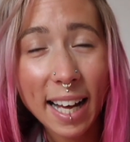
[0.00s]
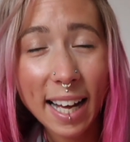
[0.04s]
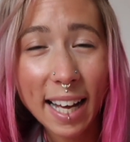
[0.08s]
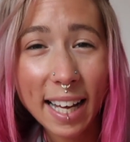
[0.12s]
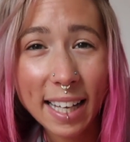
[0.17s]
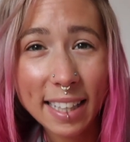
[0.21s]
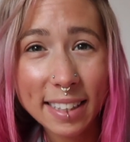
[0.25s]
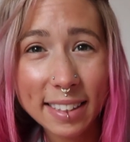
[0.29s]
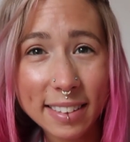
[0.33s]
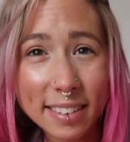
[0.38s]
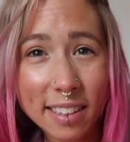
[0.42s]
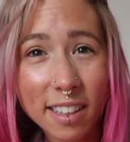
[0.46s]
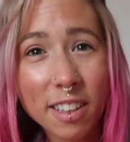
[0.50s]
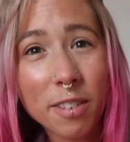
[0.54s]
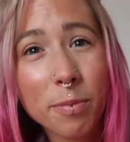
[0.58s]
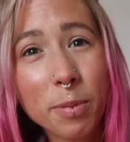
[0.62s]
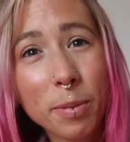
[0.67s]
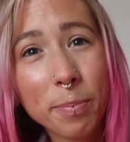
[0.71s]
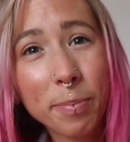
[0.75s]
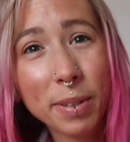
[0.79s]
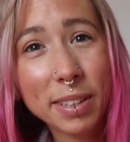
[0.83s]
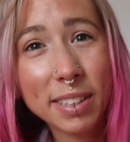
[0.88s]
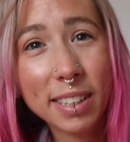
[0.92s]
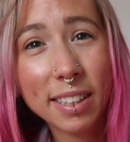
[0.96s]
and I've
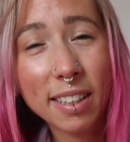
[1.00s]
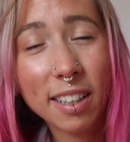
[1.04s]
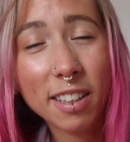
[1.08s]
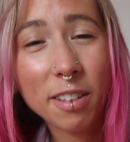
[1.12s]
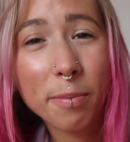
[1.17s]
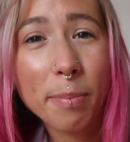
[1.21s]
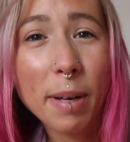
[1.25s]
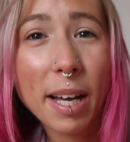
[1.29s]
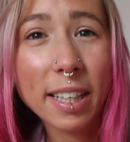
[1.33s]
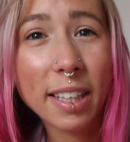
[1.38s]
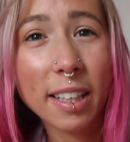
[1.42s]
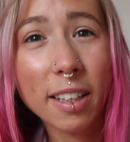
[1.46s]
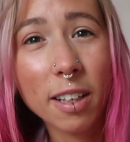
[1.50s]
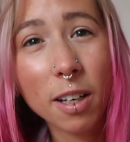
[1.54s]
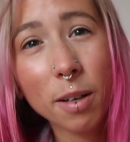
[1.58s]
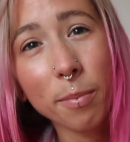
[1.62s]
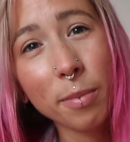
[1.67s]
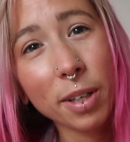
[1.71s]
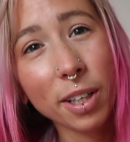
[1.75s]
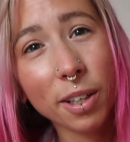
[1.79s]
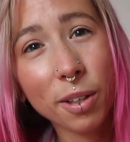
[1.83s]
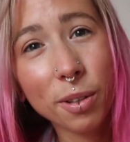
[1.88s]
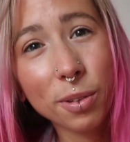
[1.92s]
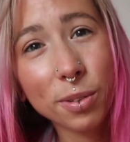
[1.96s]
been busy kind of packing up
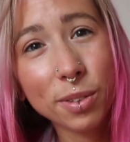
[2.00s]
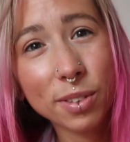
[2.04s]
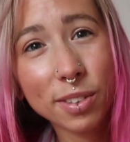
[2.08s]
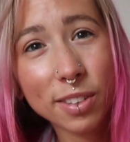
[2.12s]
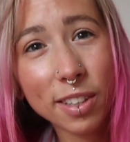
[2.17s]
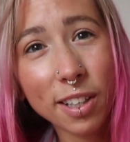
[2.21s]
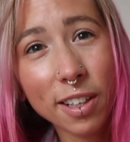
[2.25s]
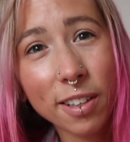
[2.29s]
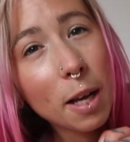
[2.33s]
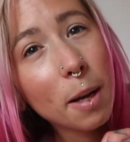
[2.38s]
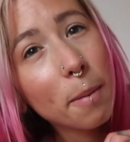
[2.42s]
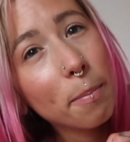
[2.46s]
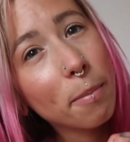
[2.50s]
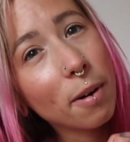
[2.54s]
my old stuff.